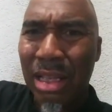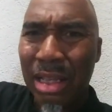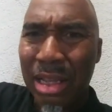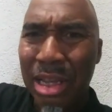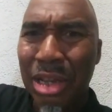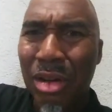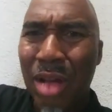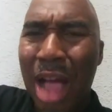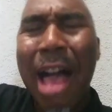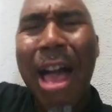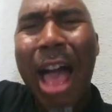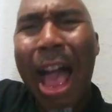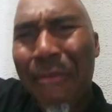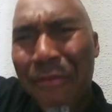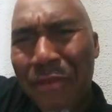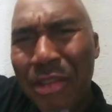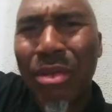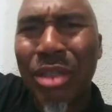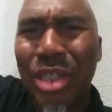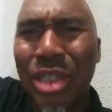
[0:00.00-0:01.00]
You know, I,
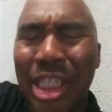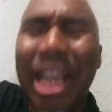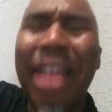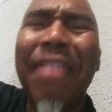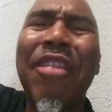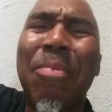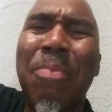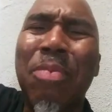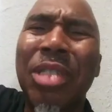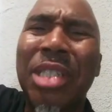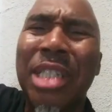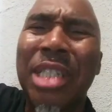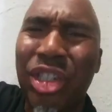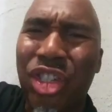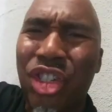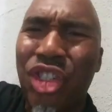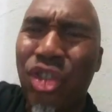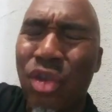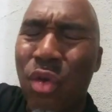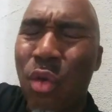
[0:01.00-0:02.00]
feel
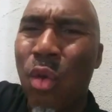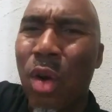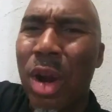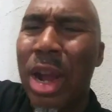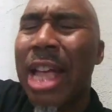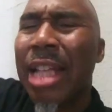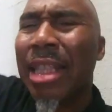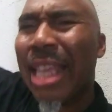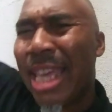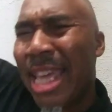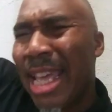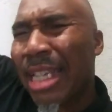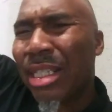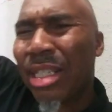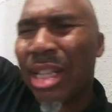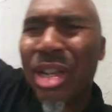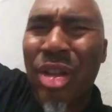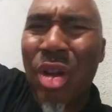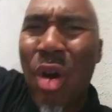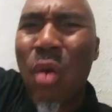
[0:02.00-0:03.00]
70% sure that
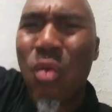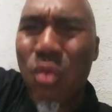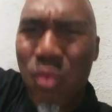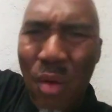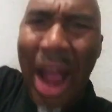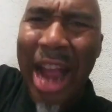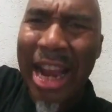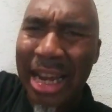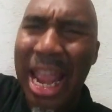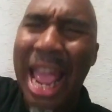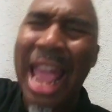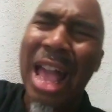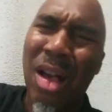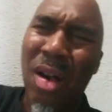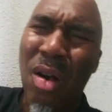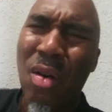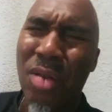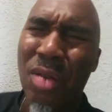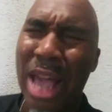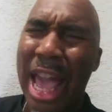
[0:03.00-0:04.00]
he's the GOAT right
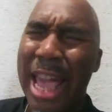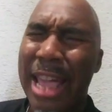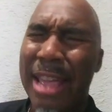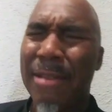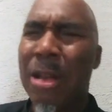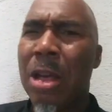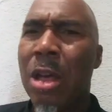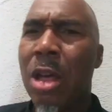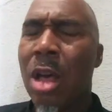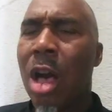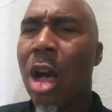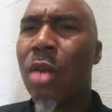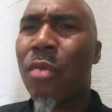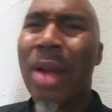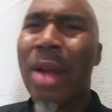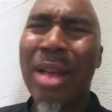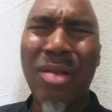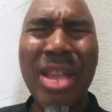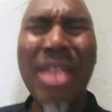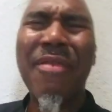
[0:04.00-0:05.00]
now, okay? All
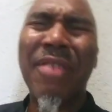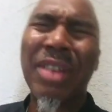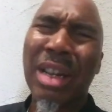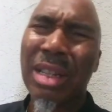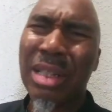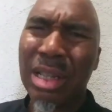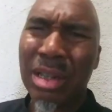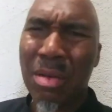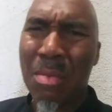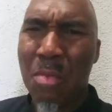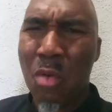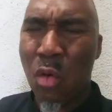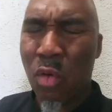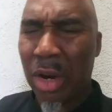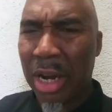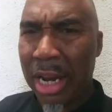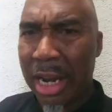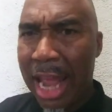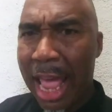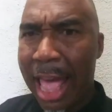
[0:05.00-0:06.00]
right, or even a little
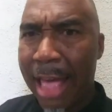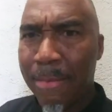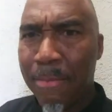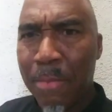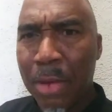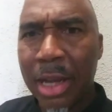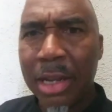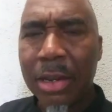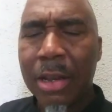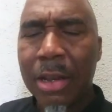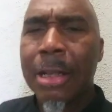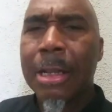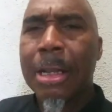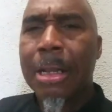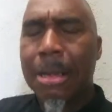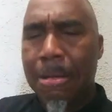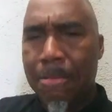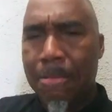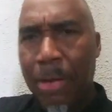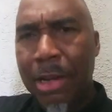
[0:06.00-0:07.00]
more than that. But,
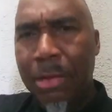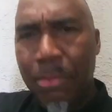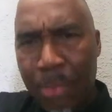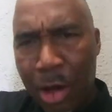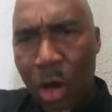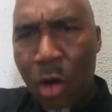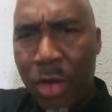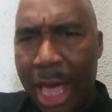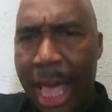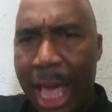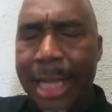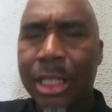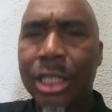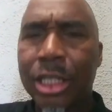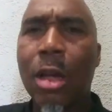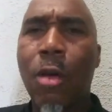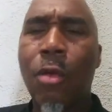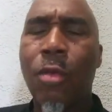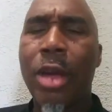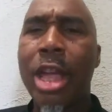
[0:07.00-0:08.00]
but, but okay,
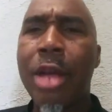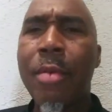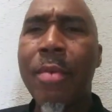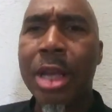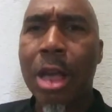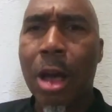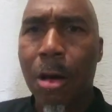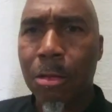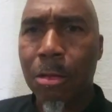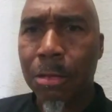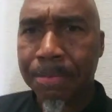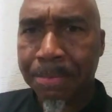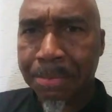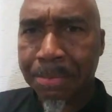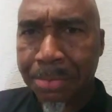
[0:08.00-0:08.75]
so here we go.